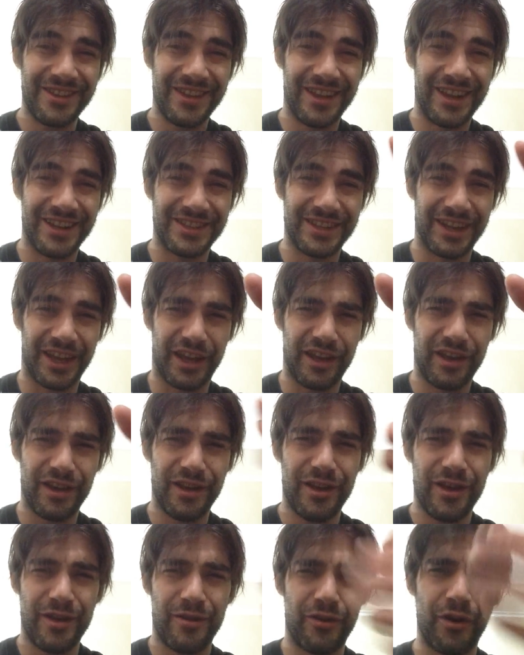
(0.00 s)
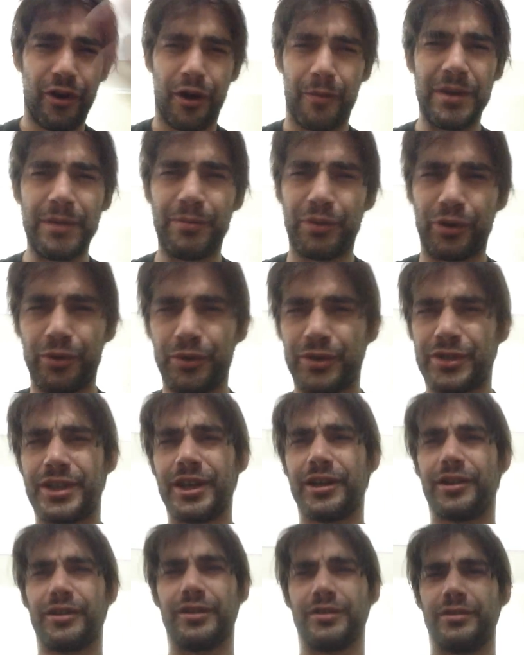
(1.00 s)
and it's like, there are people who
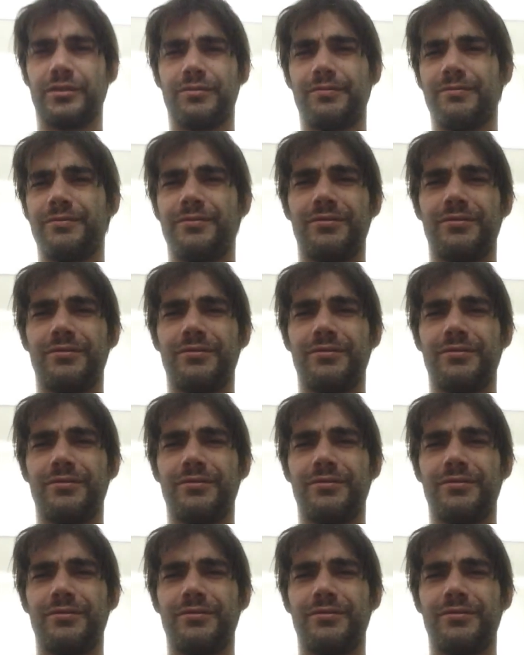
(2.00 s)
still